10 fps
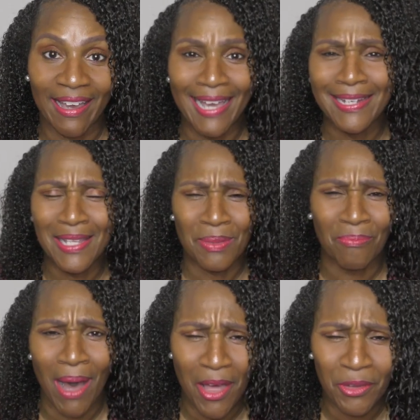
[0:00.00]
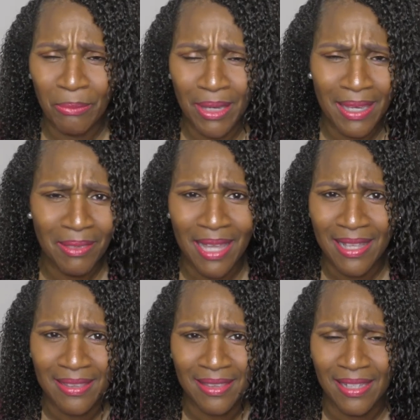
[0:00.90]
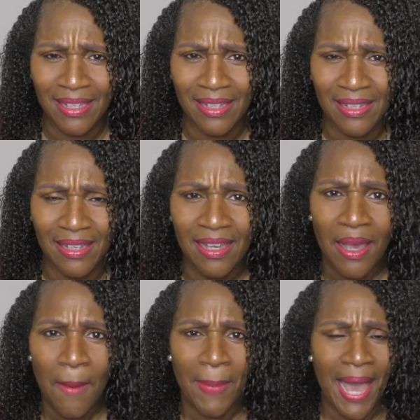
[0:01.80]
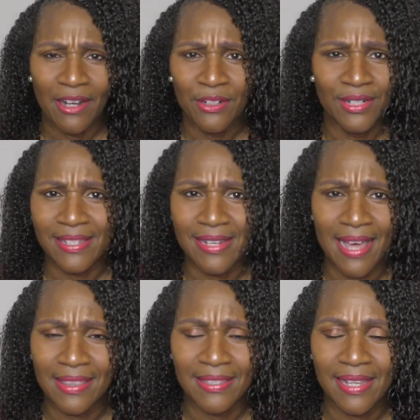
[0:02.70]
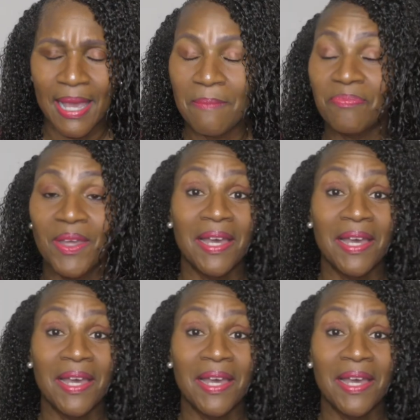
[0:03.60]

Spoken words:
And does it bother me that the pattern is not the same?